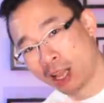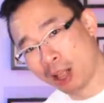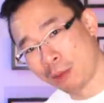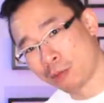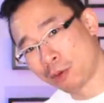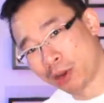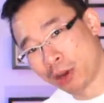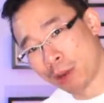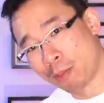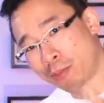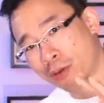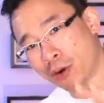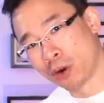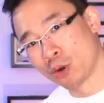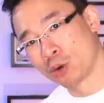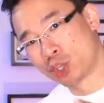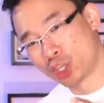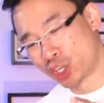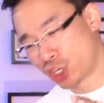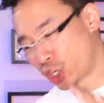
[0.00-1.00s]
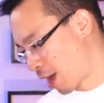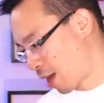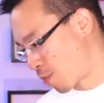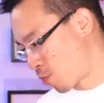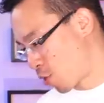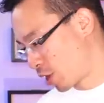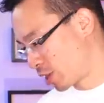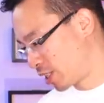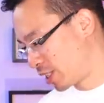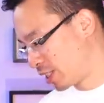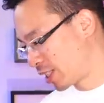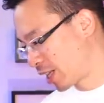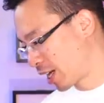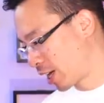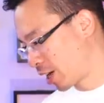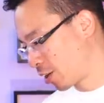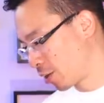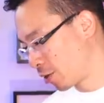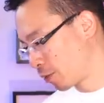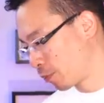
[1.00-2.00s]
I'm gonna approach uh, Monty's
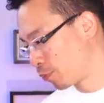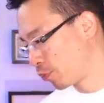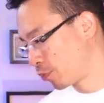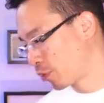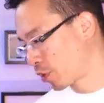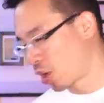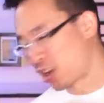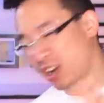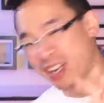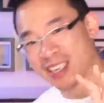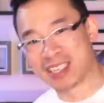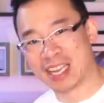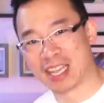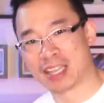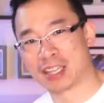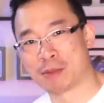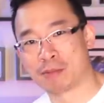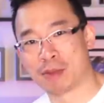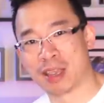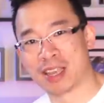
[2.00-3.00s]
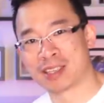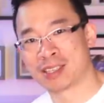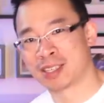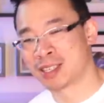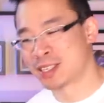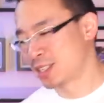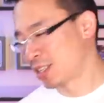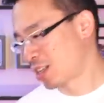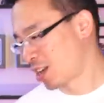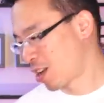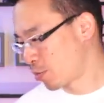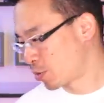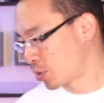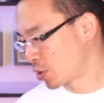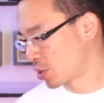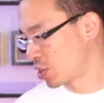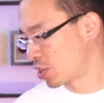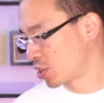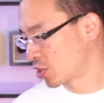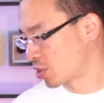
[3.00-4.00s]
hair on a daily basis and I'm
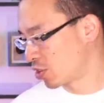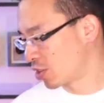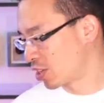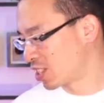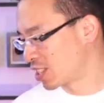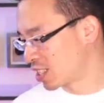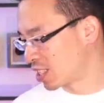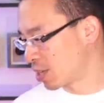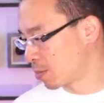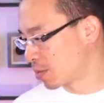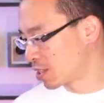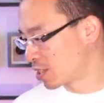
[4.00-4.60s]
just, just gonna snip